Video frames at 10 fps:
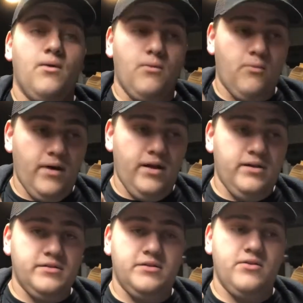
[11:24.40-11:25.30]

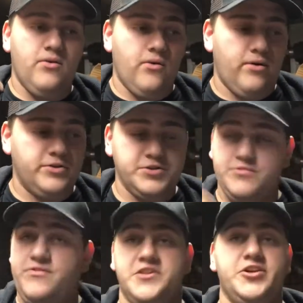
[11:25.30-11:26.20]
weld or just
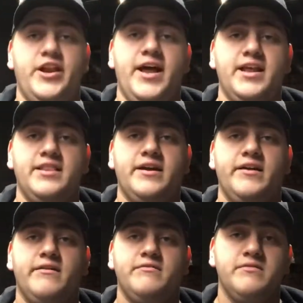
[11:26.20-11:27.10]
fish a nut in
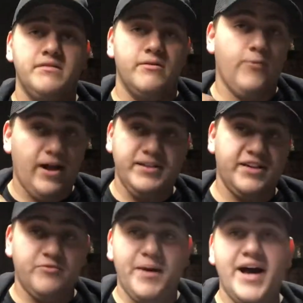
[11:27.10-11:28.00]
there. Weld
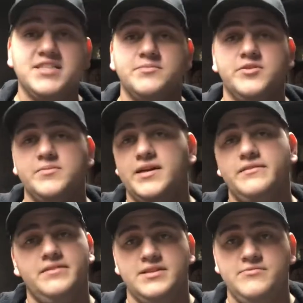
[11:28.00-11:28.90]
if possible, but
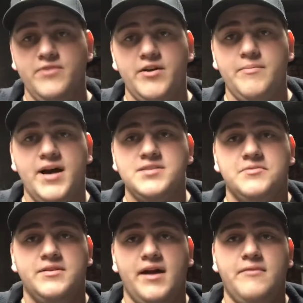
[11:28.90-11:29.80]
it's very
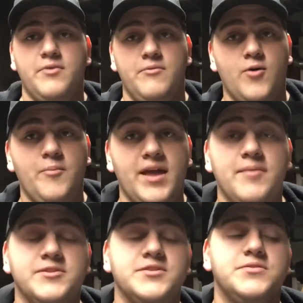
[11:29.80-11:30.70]
possible that we won't be
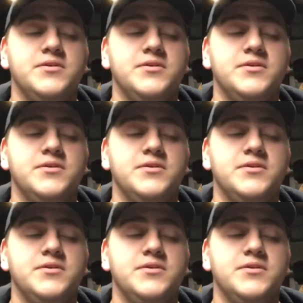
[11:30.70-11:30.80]
able to.